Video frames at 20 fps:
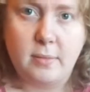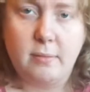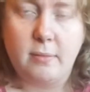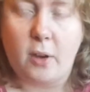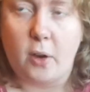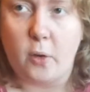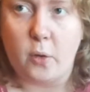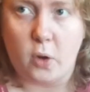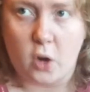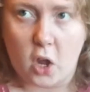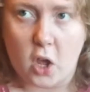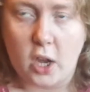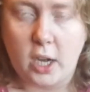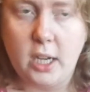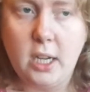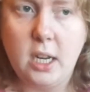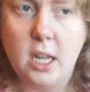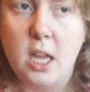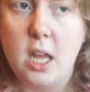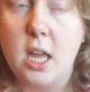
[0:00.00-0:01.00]

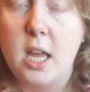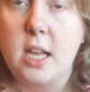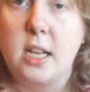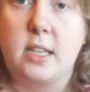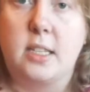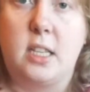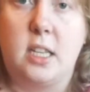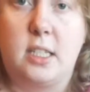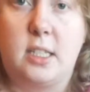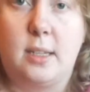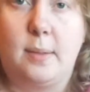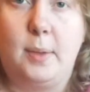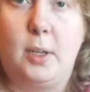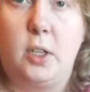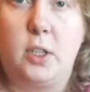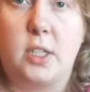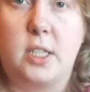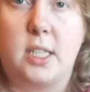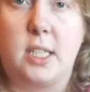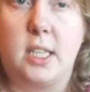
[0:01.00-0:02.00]
online, because last time I
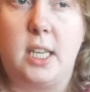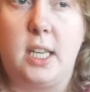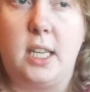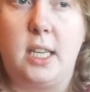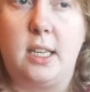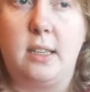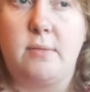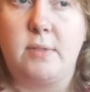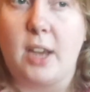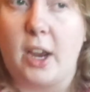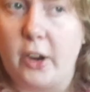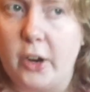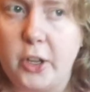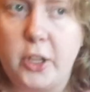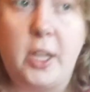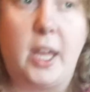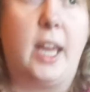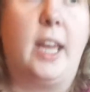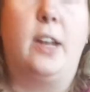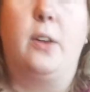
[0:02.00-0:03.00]
looked, the tarot
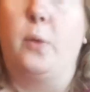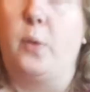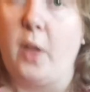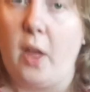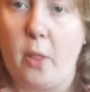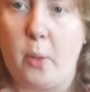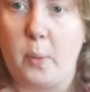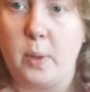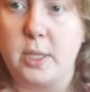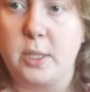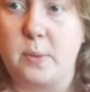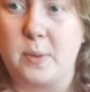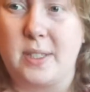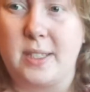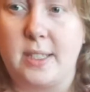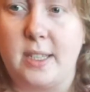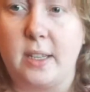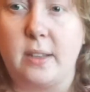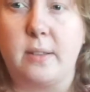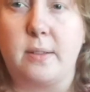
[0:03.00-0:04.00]
kit and all the other ones were
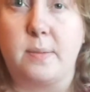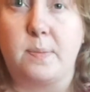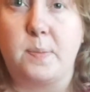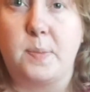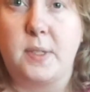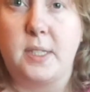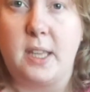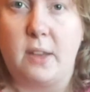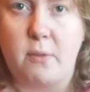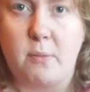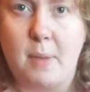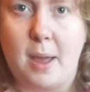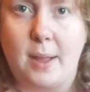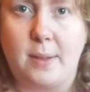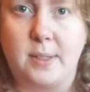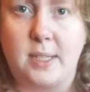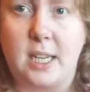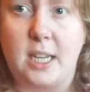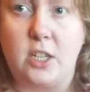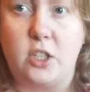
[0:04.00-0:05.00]
still £7
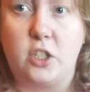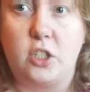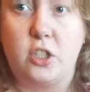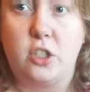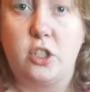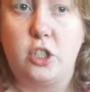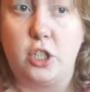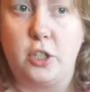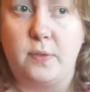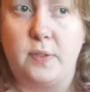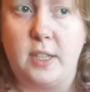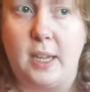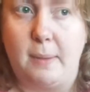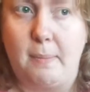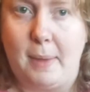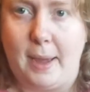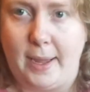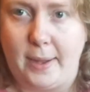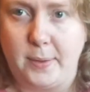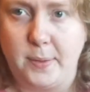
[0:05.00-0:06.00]
each, 2 for £10.
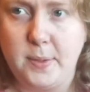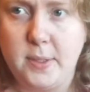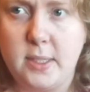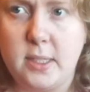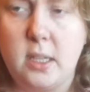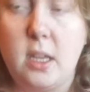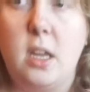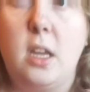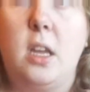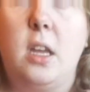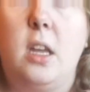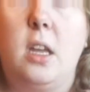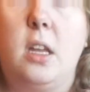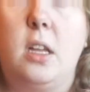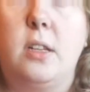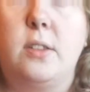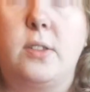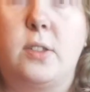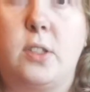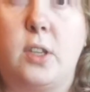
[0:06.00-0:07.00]

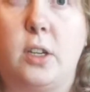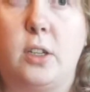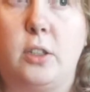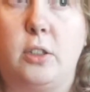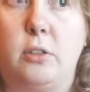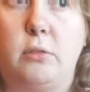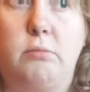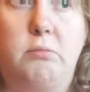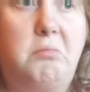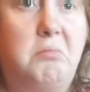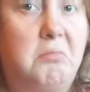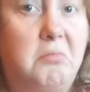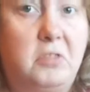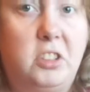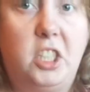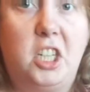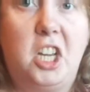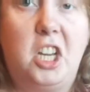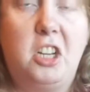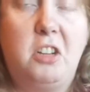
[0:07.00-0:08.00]
So,
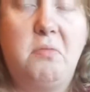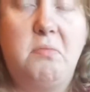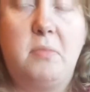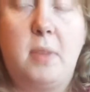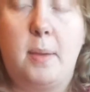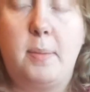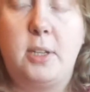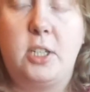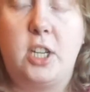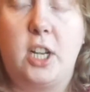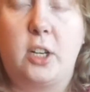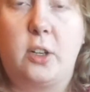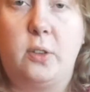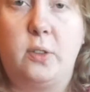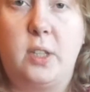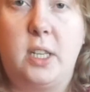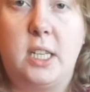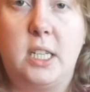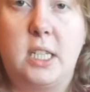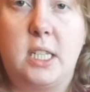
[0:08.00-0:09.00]
don't know, maybe check on
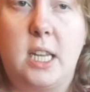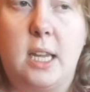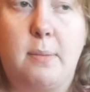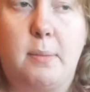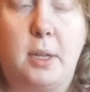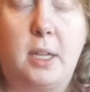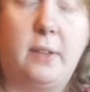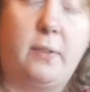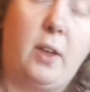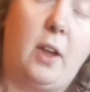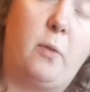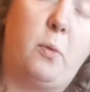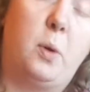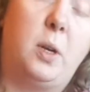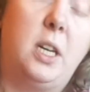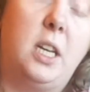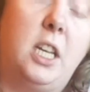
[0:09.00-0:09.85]
the internet, but if you have one near